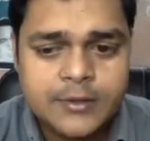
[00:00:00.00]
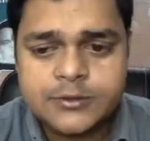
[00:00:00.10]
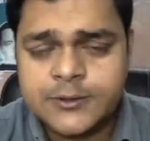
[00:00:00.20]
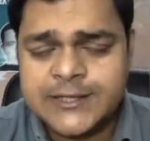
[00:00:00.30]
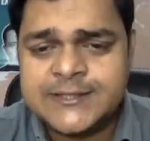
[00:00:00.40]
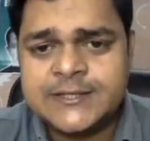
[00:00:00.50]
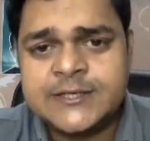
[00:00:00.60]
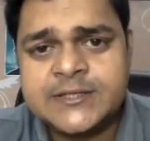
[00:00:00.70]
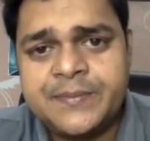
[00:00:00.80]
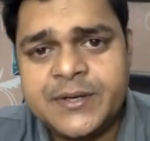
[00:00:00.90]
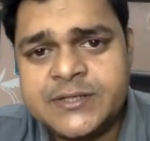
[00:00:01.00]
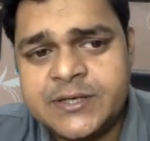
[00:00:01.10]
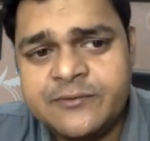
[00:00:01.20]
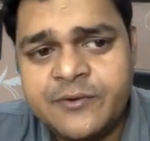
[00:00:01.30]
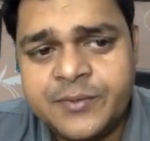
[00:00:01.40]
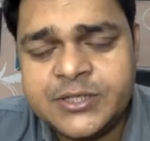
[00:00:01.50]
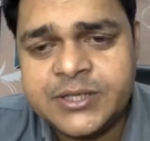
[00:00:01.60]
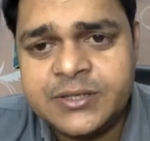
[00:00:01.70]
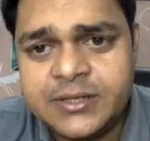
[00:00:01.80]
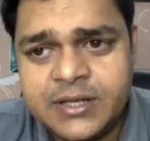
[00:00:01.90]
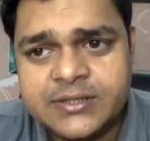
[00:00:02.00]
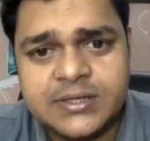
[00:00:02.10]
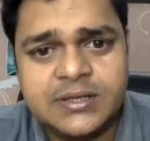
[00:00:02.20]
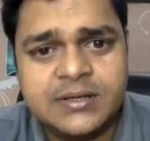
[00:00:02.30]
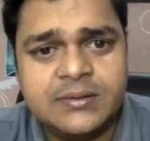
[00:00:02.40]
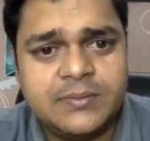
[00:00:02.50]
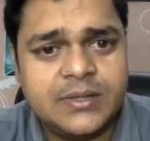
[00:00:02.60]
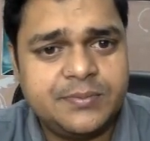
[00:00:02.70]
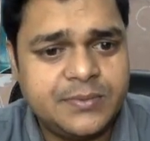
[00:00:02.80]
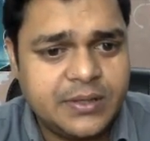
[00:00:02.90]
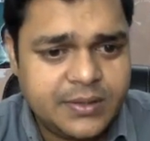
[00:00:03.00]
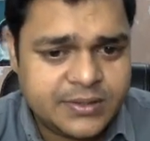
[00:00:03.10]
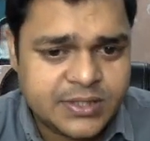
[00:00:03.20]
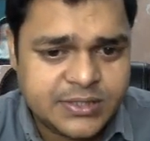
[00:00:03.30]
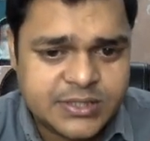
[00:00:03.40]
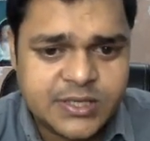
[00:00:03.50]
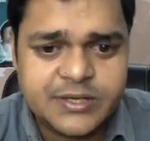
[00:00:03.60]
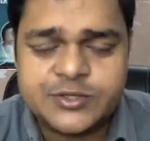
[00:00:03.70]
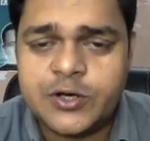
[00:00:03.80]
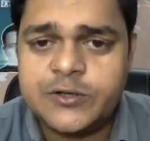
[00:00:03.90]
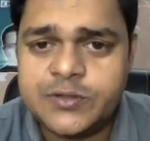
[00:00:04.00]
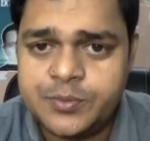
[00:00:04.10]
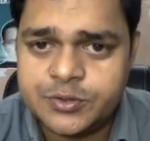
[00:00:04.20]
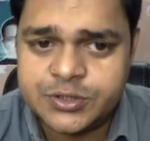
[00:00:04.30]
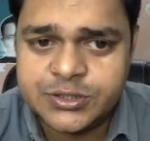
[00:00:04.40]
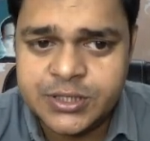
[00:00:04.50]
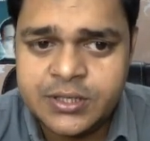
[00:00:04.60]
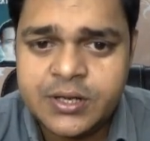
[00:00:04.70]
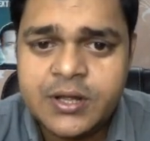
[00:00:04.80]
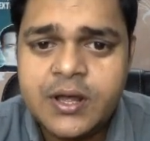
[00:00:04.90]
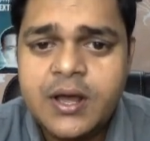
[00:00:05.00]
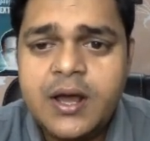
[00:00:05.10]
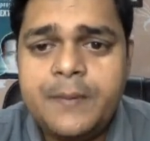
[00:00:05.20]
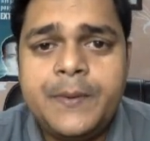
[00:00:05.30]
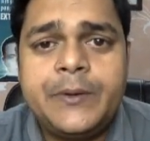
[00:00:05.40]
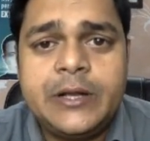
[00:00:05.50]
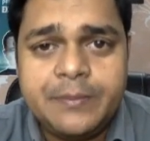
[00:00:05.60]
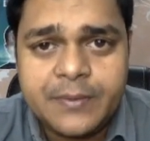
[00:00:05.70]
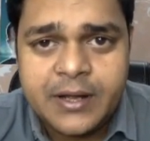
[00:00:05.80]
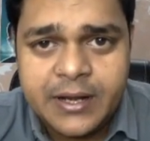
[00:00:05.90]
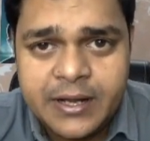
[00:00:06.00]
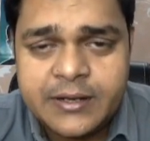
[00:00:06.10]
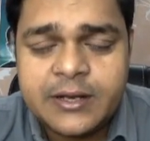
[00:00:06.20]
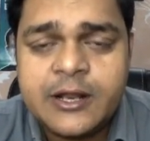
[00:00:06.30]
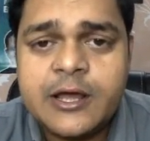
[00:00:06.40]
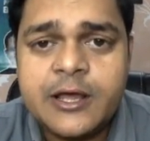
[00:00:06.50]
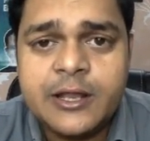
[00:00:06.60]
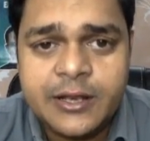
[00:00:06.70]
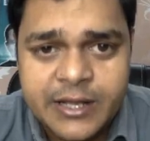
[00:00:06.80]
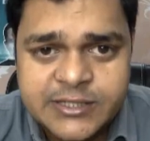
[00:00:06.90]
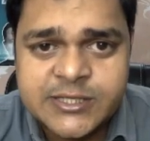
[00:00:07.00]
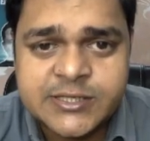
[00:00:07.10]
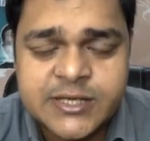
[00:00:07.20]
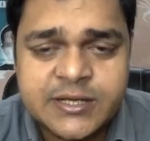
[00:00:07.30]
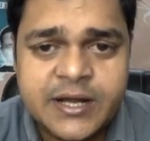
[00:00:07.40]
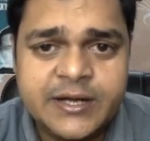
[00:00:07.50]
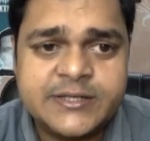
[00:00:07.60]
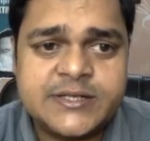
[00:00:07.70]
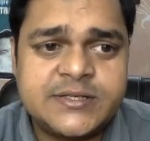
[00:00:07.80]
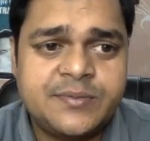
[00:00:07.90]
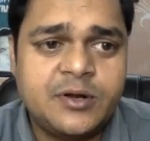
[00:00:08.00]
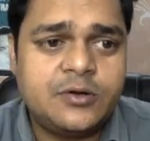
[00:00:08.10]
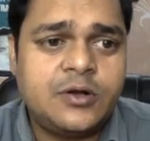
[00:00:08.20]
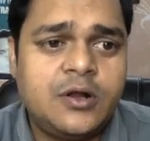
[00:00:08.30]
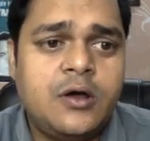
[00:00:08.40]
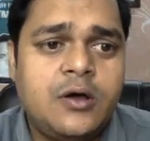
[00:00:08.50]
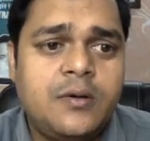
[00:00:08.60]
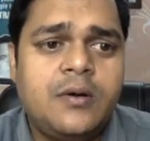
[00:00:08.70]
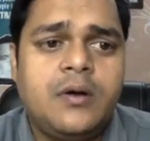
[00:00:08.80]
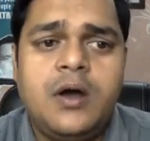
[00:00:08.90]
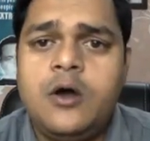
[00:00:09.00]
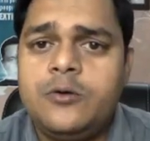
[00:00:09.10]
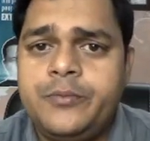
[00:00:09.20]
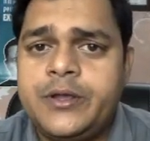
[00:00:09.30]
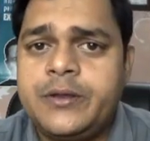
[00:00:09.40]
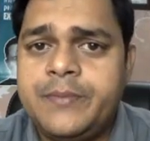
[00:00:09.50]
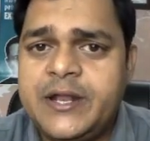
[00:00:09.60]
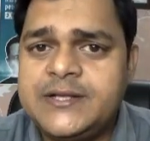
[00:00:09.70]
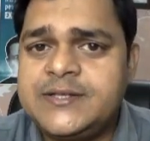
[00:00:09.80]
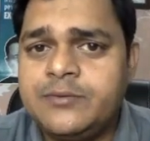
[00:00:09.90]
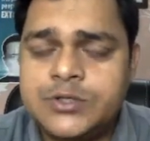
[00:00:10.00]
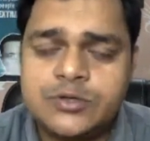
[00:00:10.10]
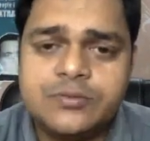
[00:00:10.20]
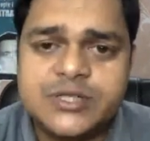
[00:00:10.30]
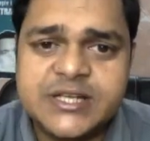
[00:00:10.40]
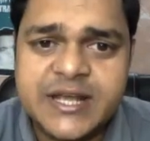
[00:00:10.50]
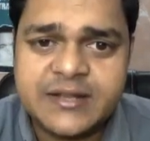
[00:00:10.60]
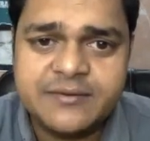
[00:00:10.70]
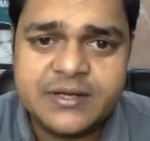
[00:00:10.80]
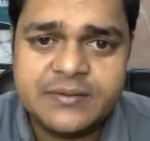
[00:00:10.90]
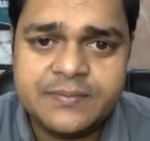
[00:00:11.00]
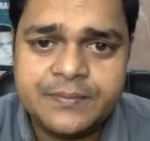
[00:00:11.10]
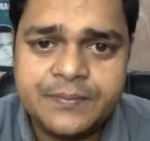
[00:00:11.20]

So guys, this is the basic information. It's just an installation procedure. We will connect in next session and discuss about how we can manage the virtual machine activity.